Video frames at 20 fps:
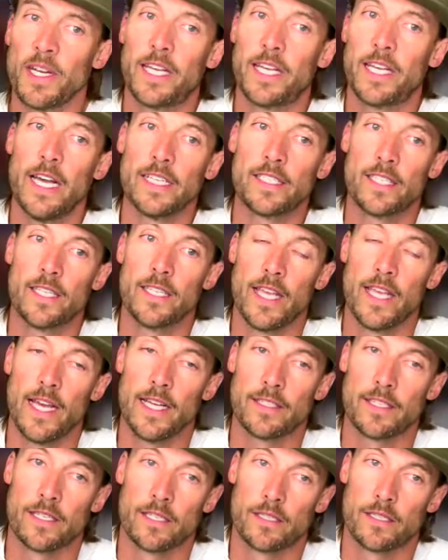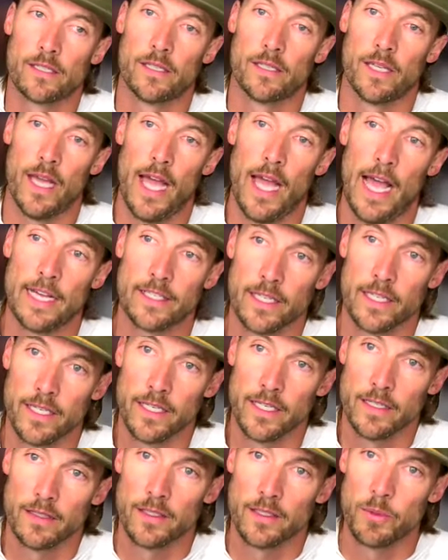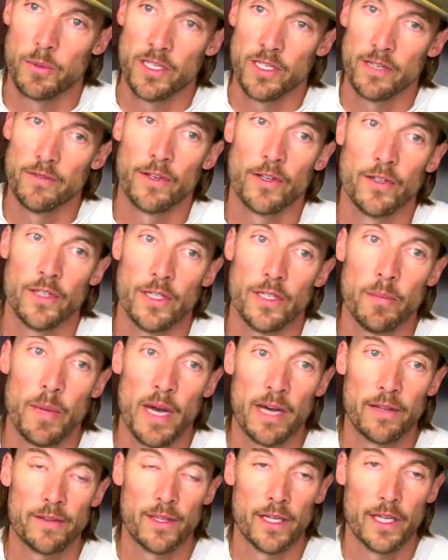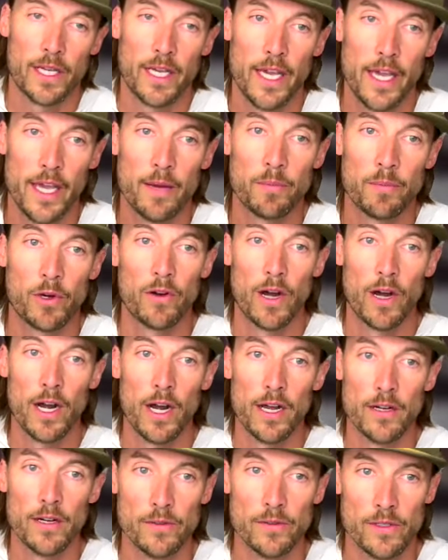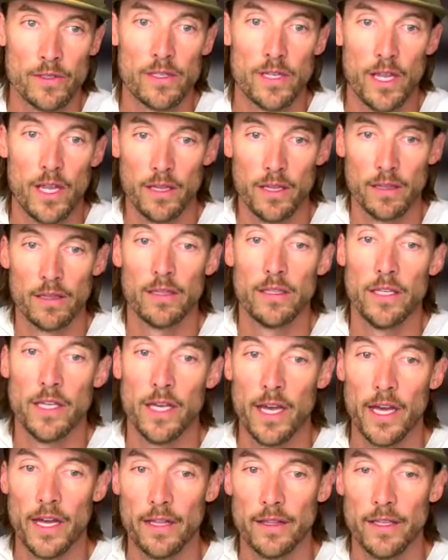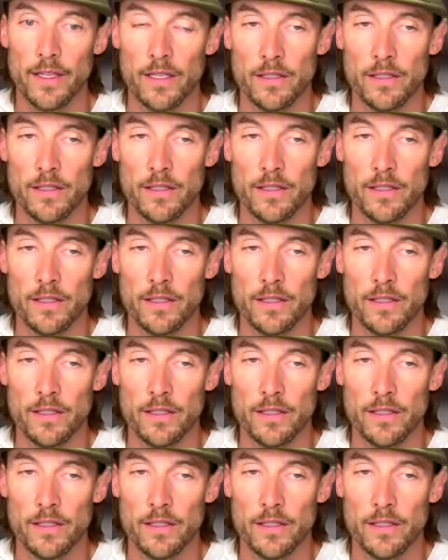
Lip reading: to guess that that's asking specifically about the campgrounds. Yeah.